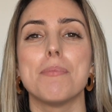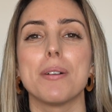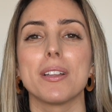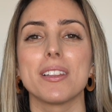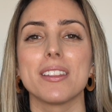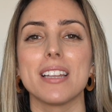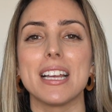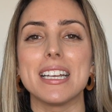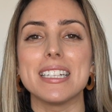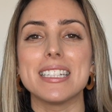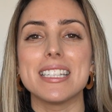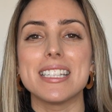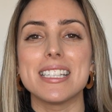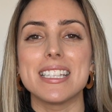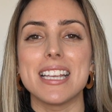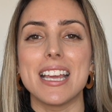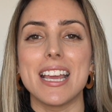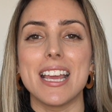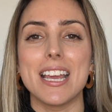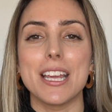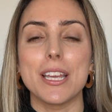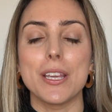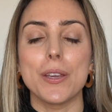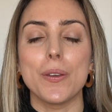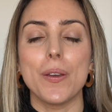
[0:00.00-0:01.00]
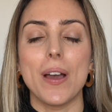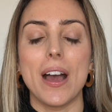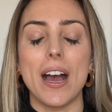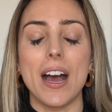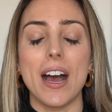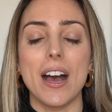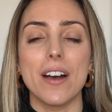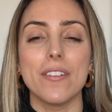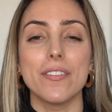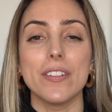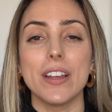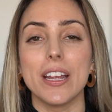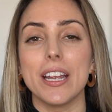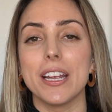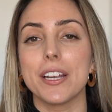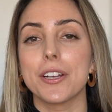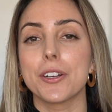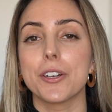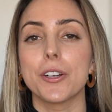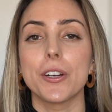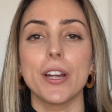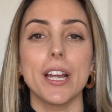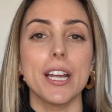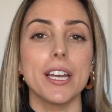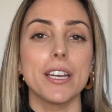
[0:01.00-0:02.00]
But let's say you have
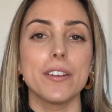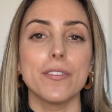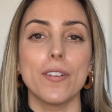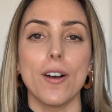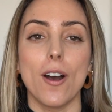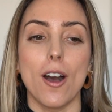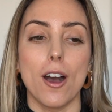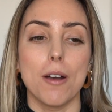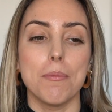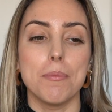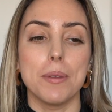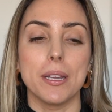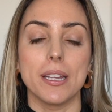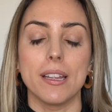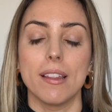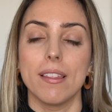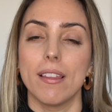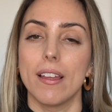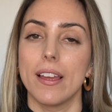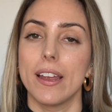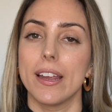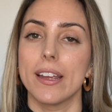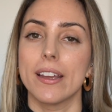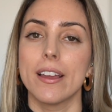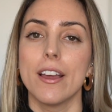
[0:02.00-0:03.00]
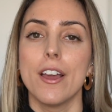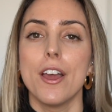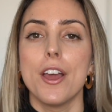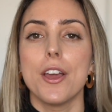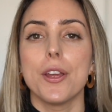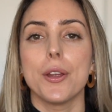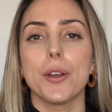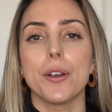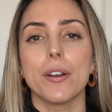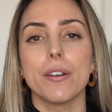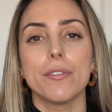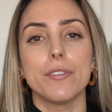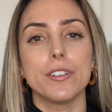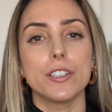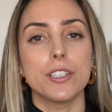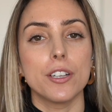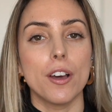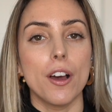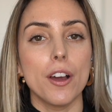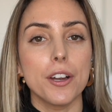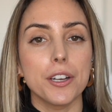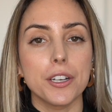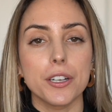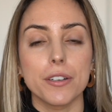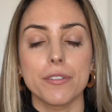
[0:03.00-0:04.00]
a creative hobby, like you're a
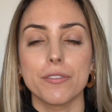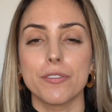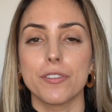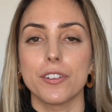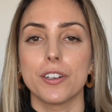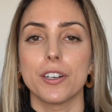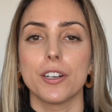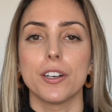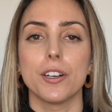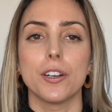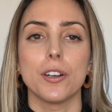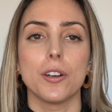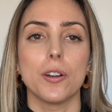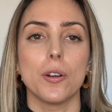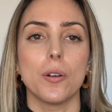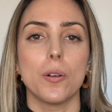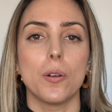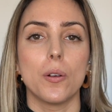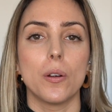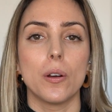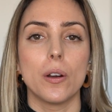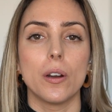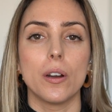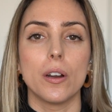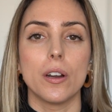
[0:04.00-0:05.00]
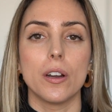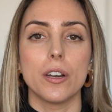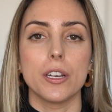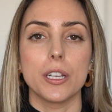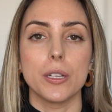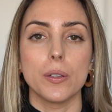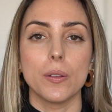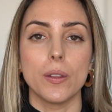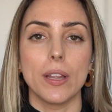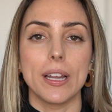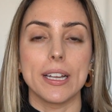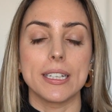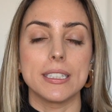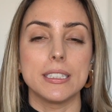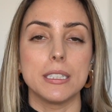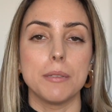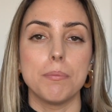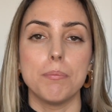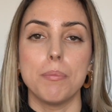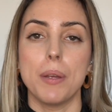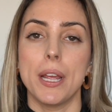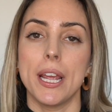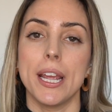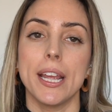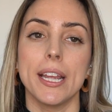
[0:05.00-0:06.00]
photographer, or you like
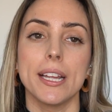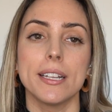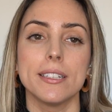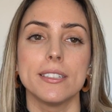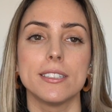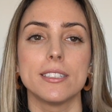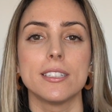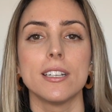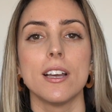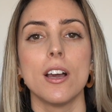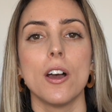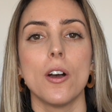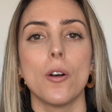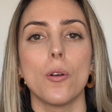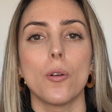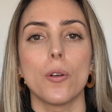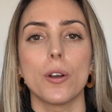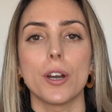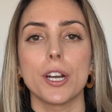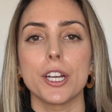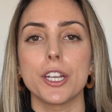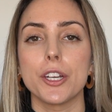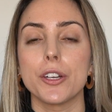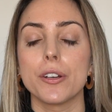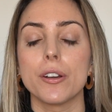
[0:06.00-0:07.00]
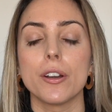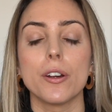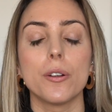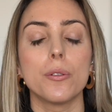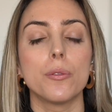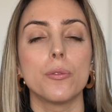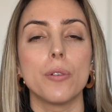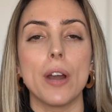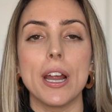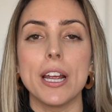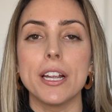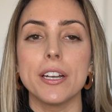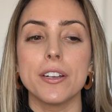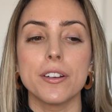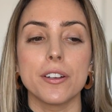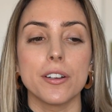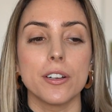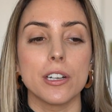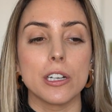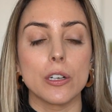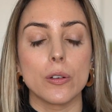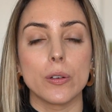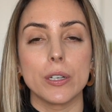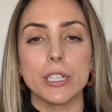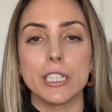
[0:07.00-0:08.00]
to paint, or you're a
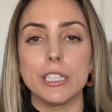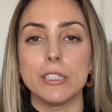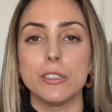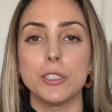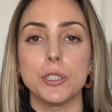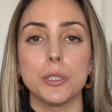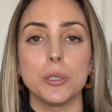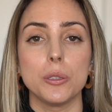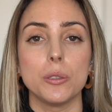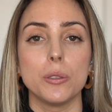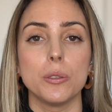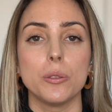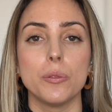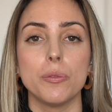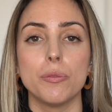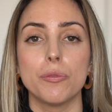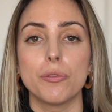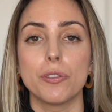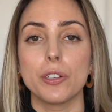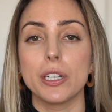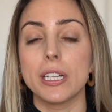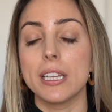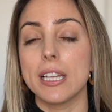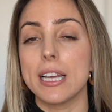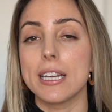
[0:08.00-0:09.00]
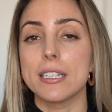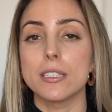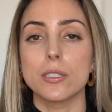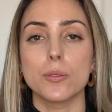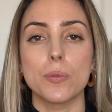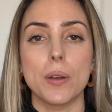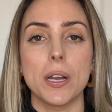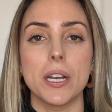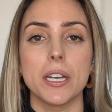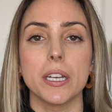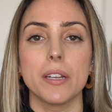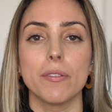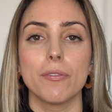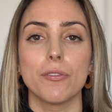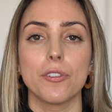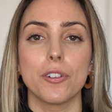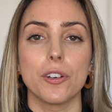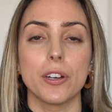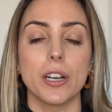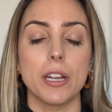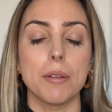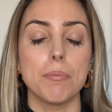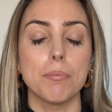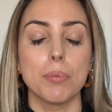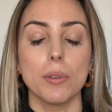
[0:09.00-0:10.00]
writer, or you do freelance writing
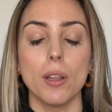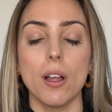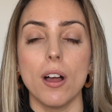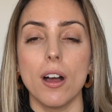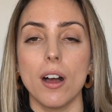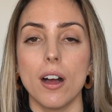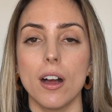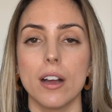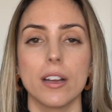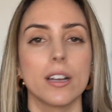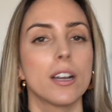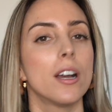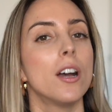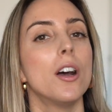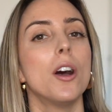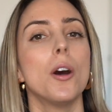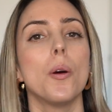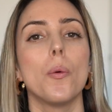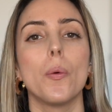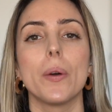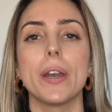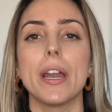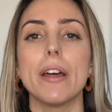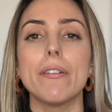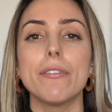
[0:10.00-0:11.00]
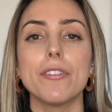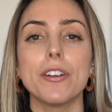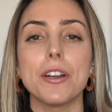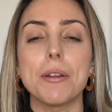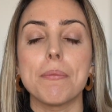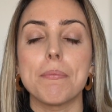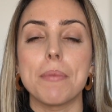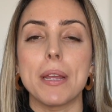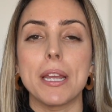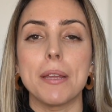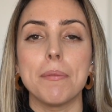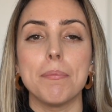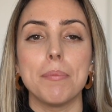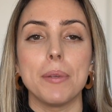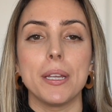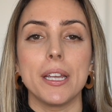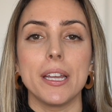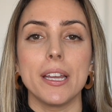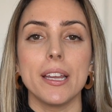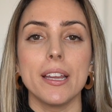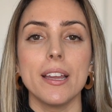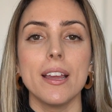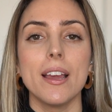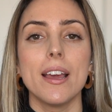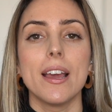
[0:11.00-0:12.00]
for a blog, whatever it may
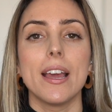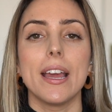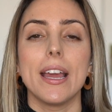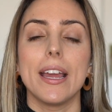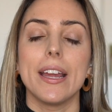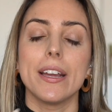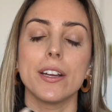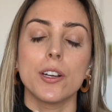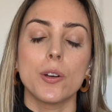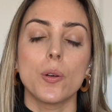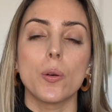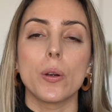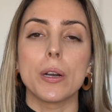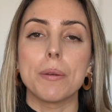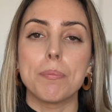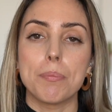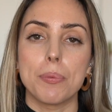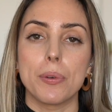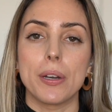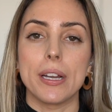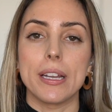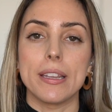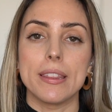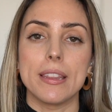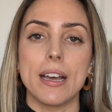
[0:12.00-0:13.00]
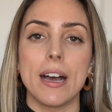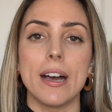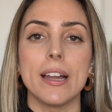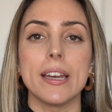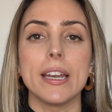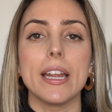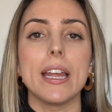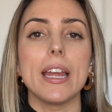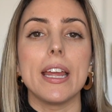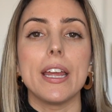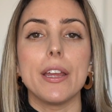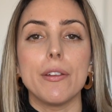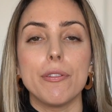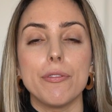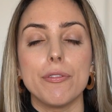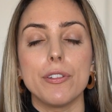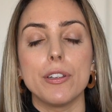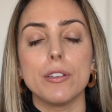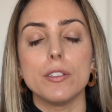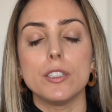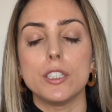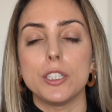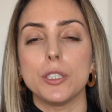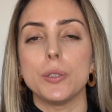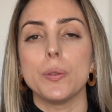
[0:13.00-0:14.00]
be, incorporate that
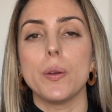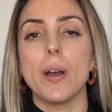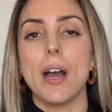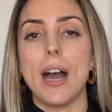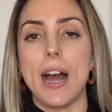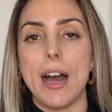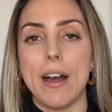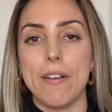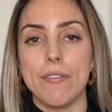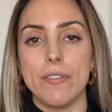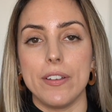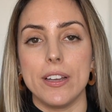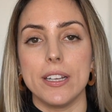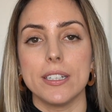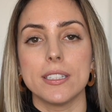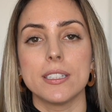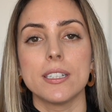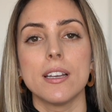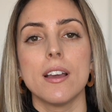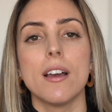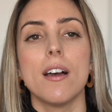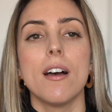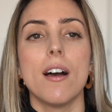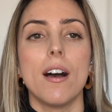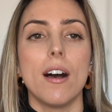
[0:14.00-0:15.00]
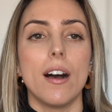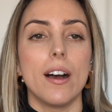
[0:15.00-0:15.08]
if you do have it.